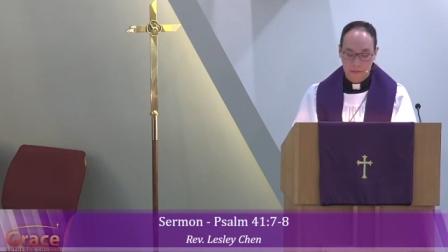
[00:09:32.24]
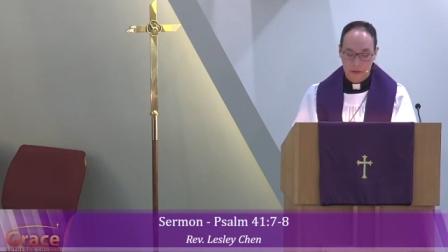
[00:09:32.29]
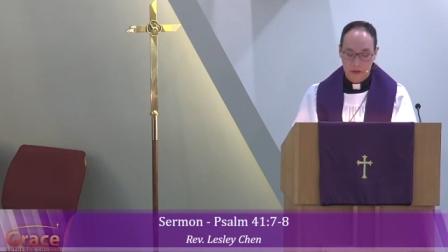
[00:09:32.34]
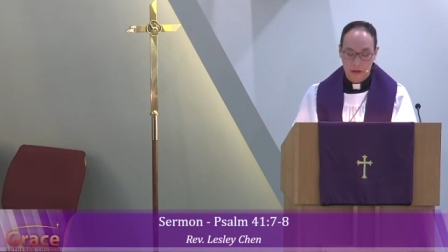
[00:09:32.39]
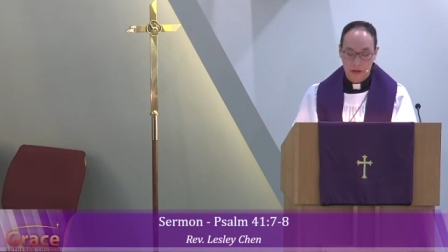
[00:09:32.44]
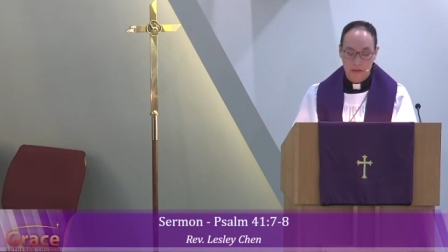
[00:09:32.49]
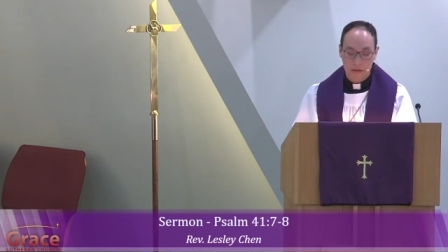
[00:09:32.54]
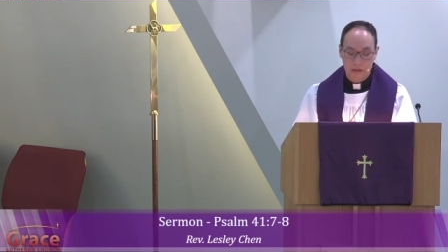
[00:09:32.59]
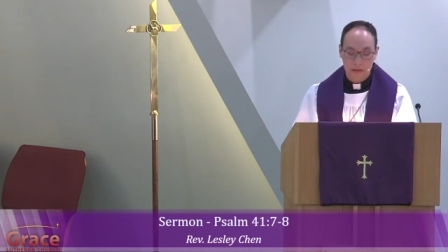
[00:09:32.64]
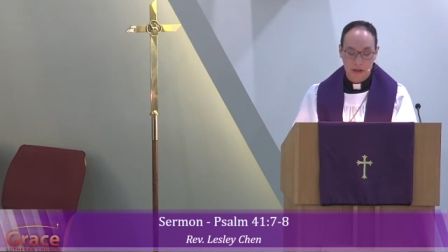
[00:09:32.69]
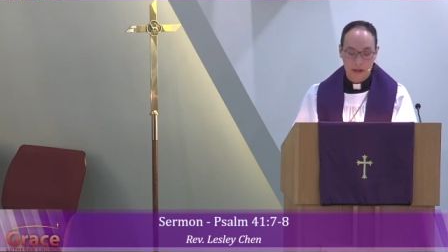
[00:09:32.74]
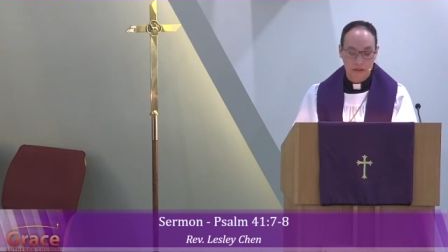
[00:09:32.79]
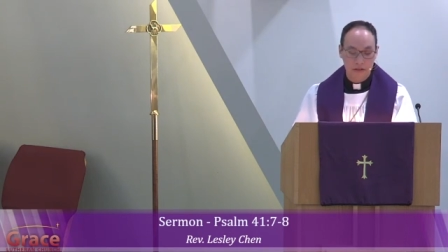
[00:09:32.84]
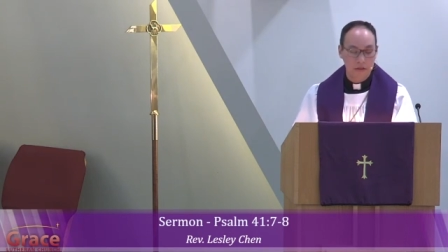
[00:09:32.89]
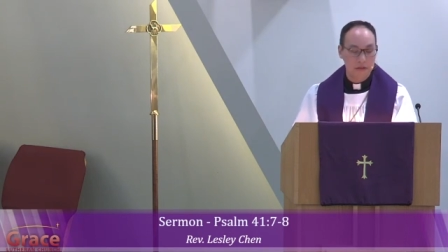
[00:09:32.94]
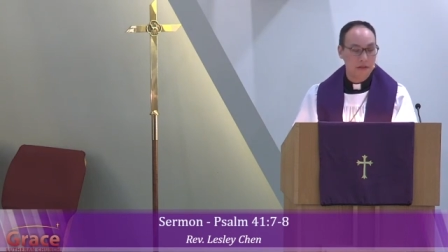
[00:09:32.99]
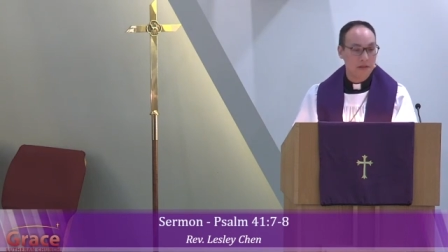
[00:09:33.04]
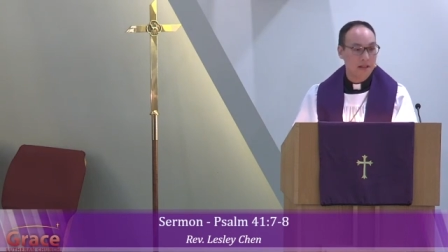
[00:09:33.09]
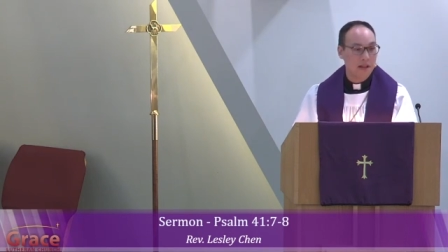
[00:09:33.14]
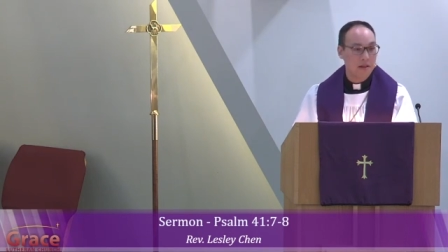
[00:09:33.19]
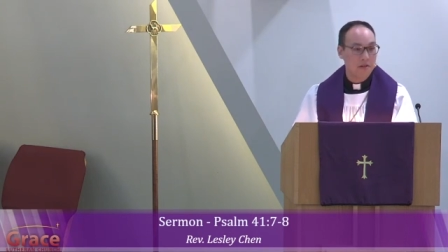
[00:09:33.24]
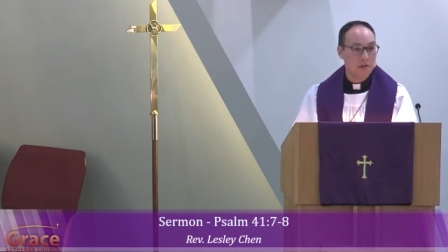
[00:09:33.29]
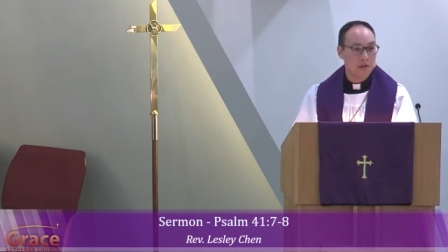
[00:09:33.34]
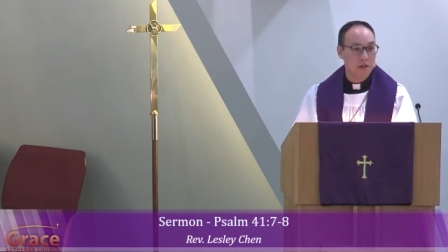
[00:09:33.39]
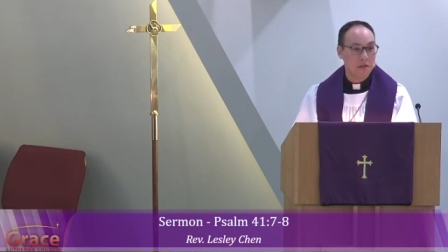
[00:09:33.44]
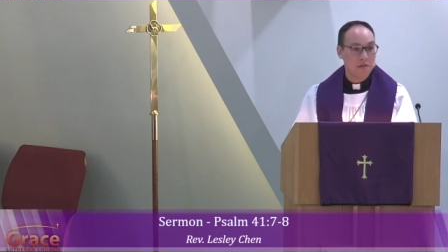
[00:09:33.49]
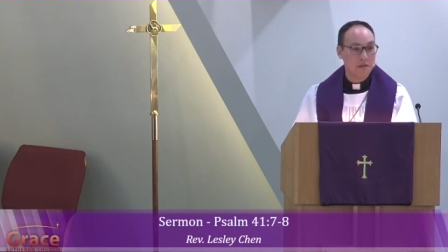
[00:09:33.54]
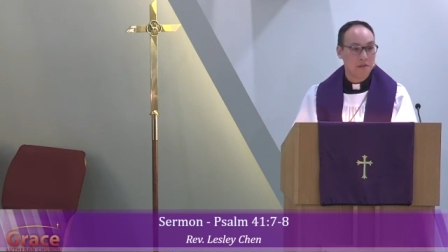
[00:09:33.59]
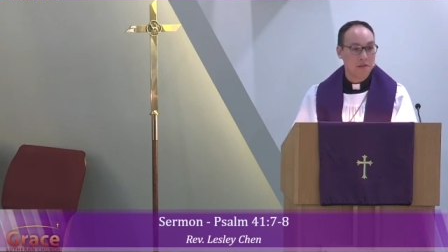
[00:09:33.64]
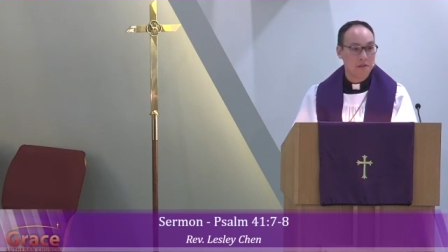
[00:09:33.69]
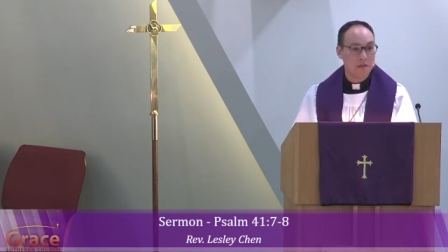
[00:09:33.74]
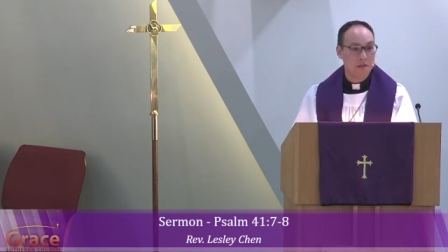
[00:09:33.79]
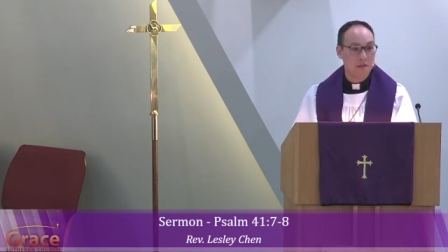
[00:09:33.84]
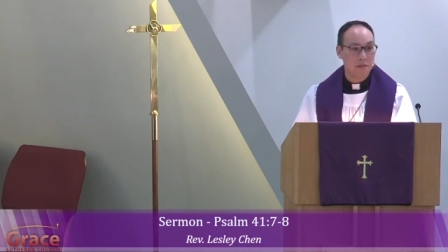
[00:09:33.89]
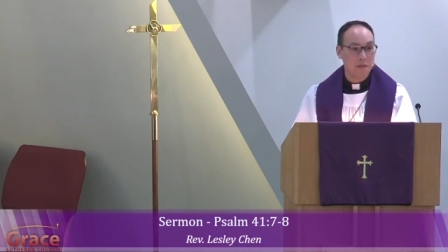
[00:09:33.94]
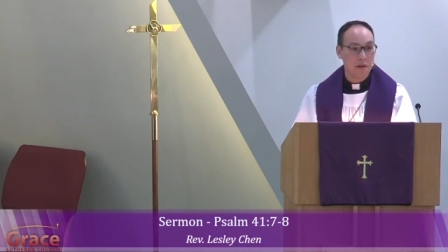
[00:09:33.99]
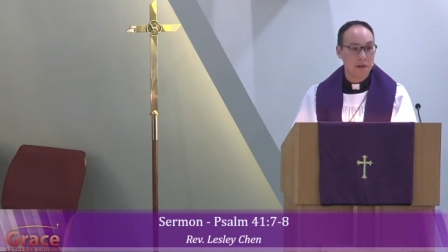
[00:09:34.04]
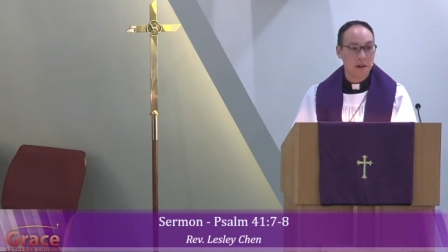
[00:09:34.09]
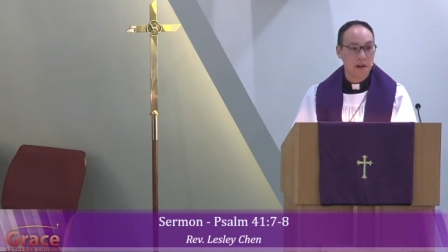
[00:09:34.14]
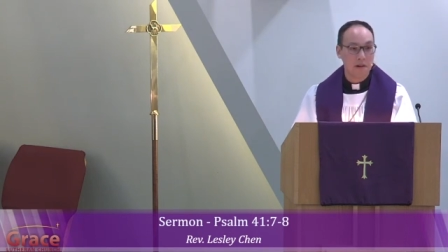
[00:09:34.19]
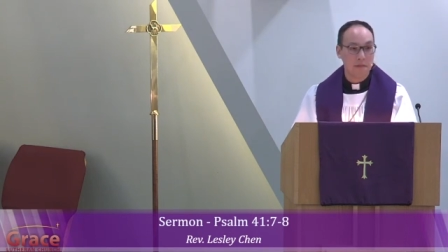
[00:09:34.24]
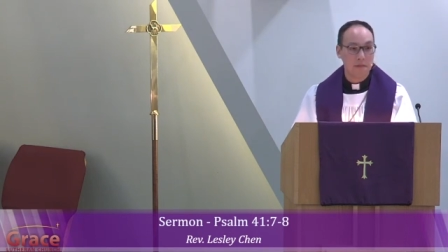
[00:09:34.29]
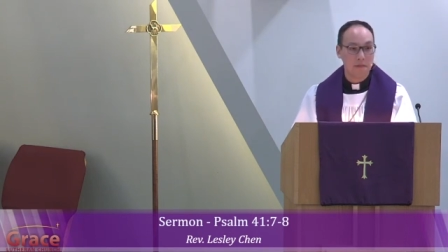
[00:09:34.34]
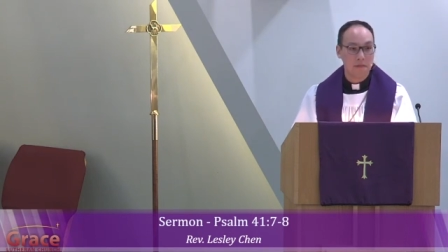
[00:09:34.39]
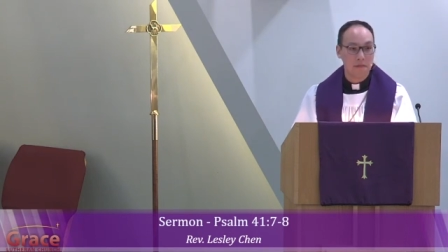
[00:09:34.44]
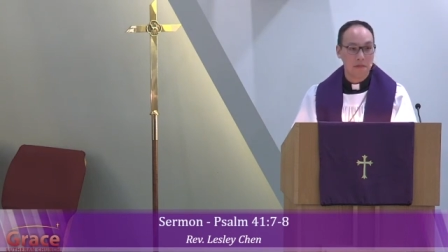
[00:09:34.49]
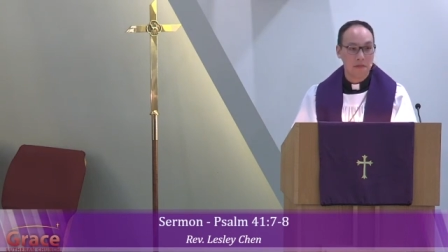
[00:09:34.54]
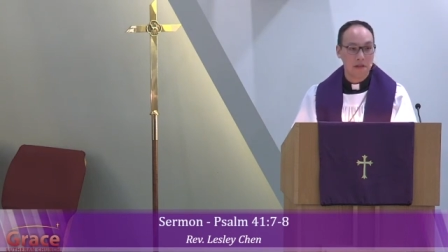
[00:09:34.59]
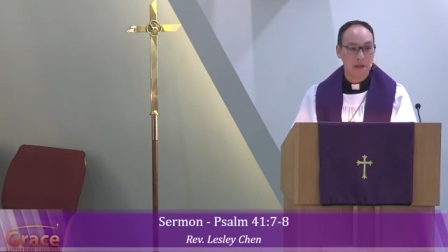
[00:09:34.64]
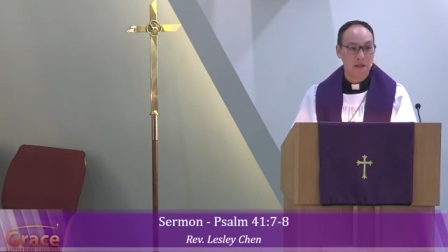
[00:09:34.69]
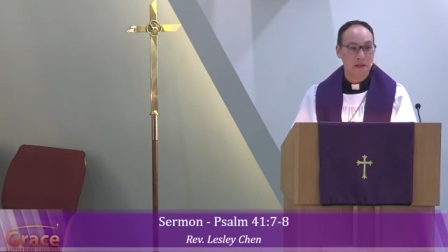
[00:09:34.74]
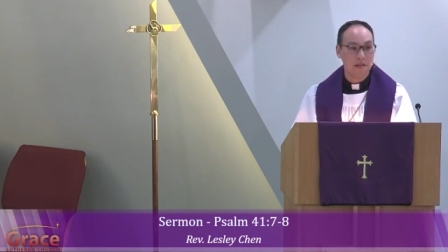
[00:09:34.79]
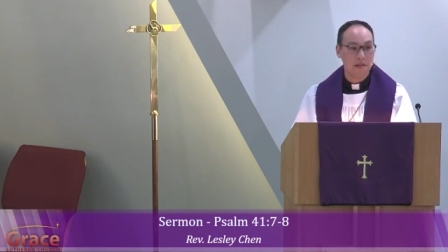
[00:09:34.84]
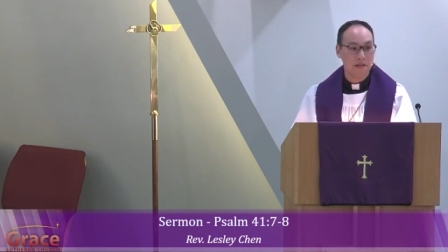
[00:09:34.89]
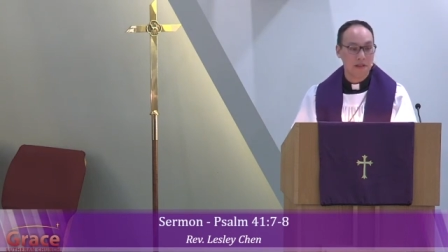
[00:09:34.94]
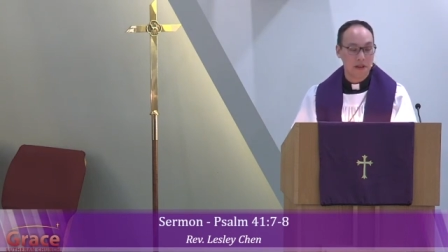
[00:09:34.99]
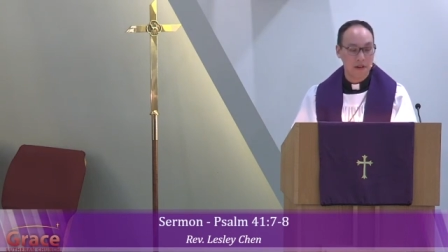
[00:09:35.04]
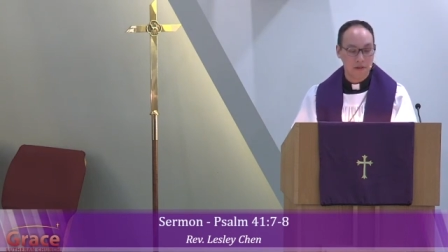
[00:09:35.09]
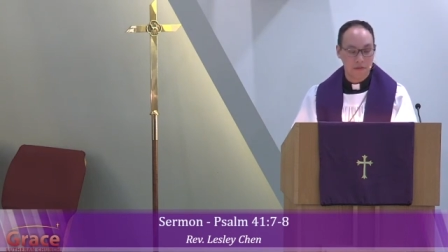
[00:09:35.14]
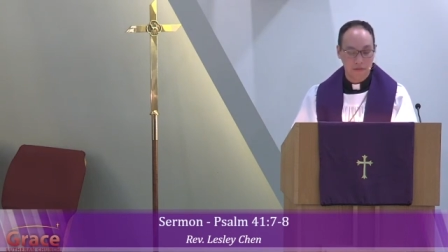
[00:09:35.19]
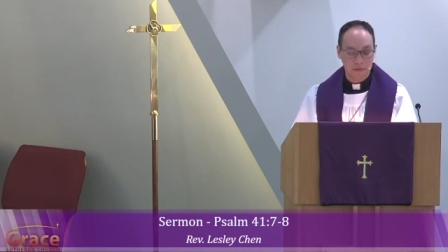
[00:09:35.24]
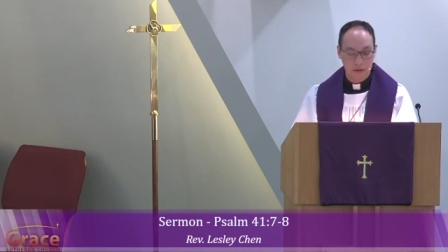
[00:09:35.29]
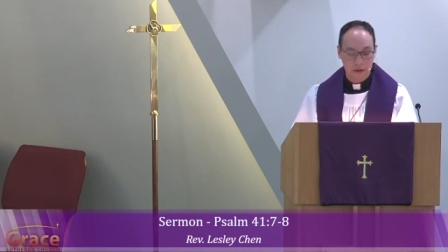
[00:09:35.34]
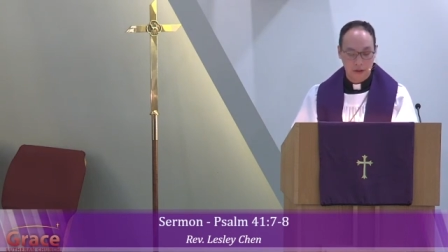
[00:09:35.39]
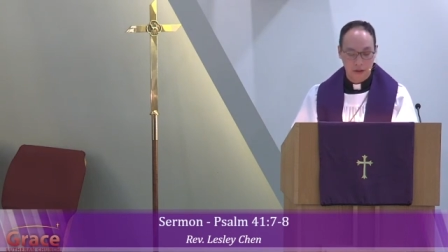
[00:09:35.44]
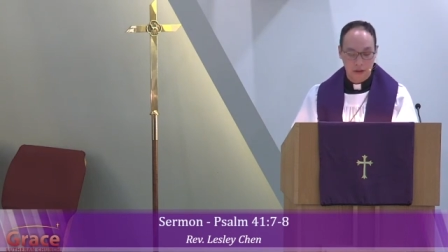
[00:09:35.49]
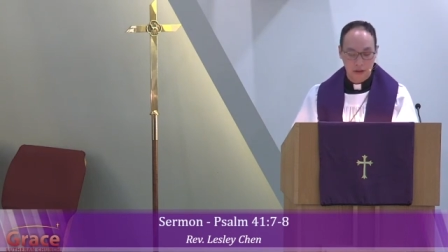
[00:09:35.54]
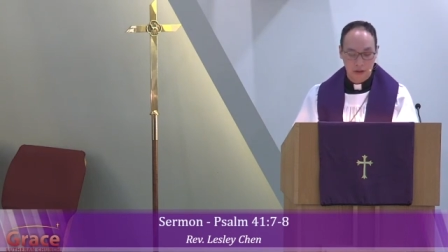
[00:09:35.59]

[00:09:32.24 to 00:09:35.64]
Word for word: God's silence allowed Jesus to become sin itself.